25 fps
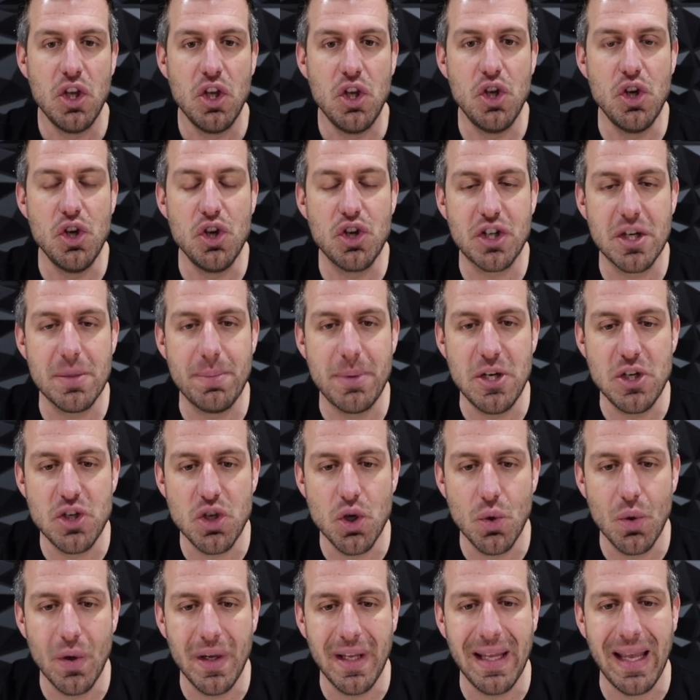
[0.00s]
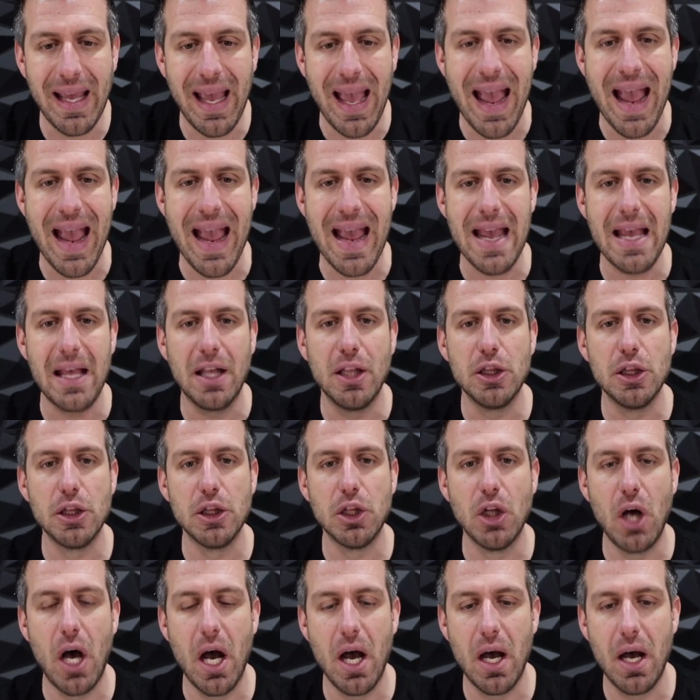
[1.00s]
You should be doing
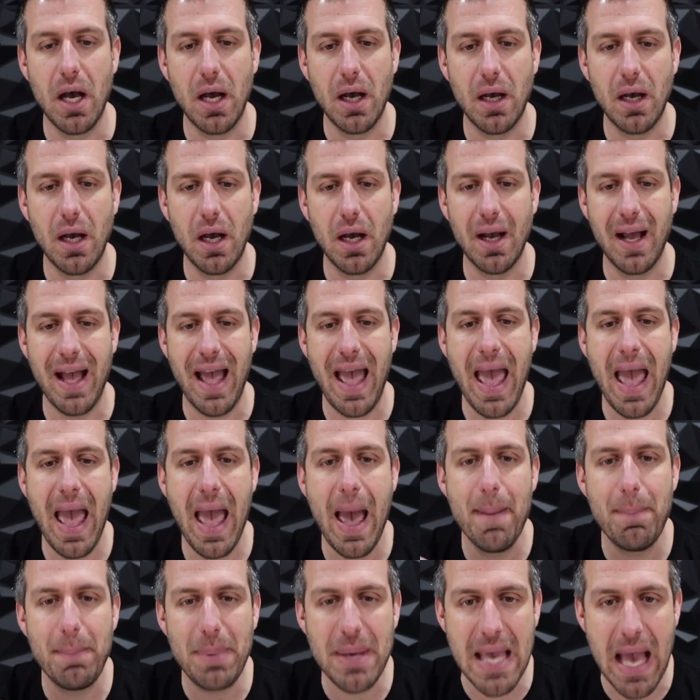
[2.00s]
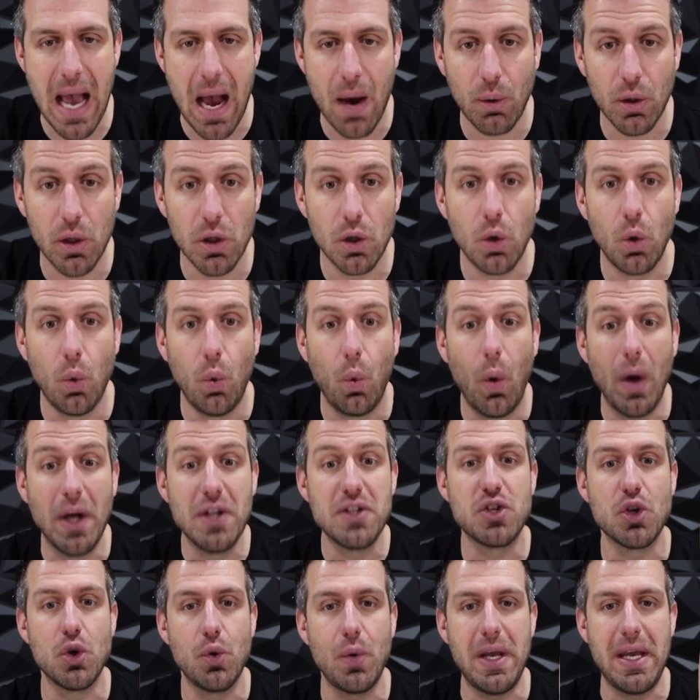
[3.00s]
a happy hour
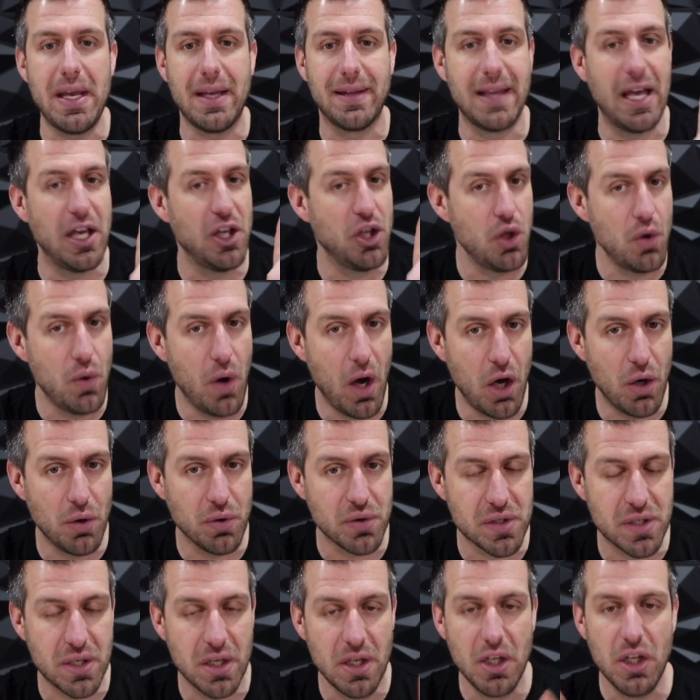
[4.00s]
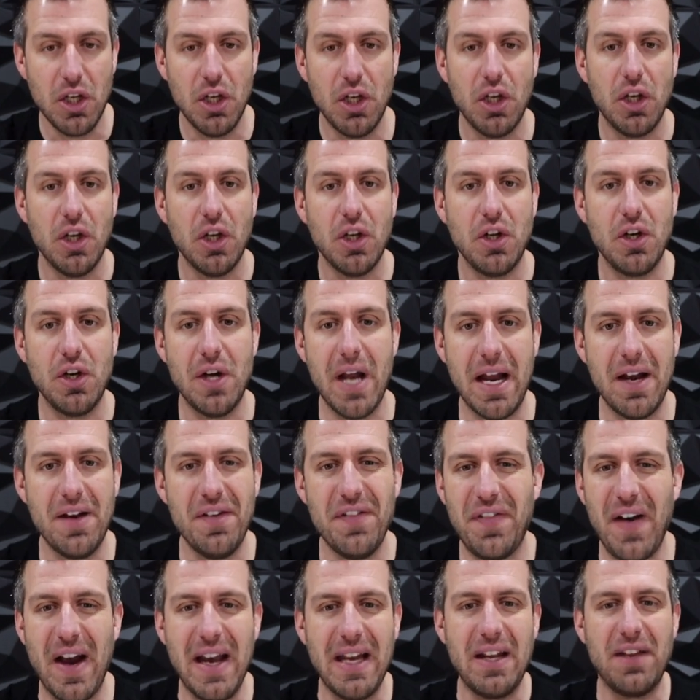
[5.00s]
once a week that you host. You're not
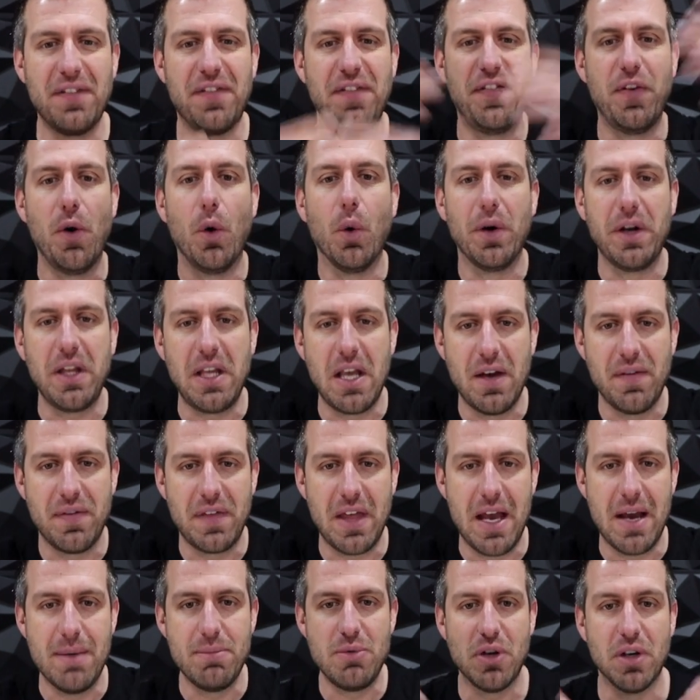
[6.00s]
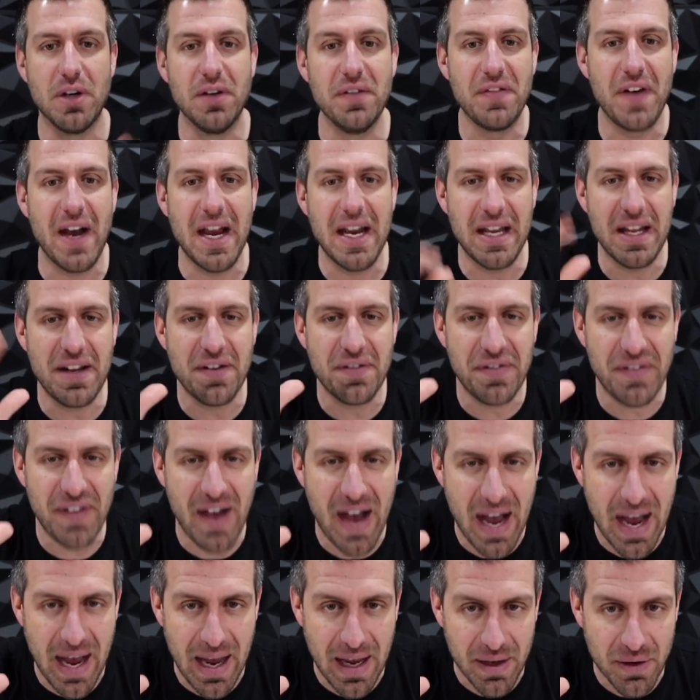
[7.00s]
inviting 40 of them, you're inviting
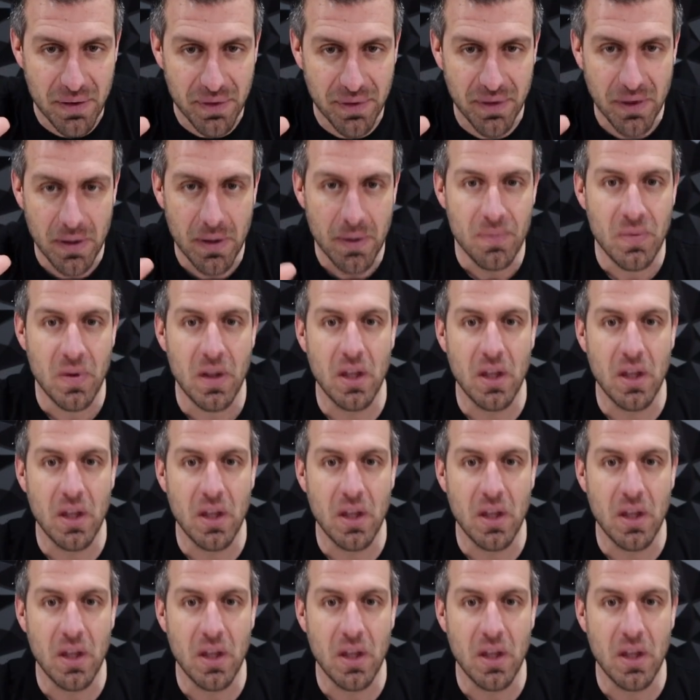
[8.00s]
5.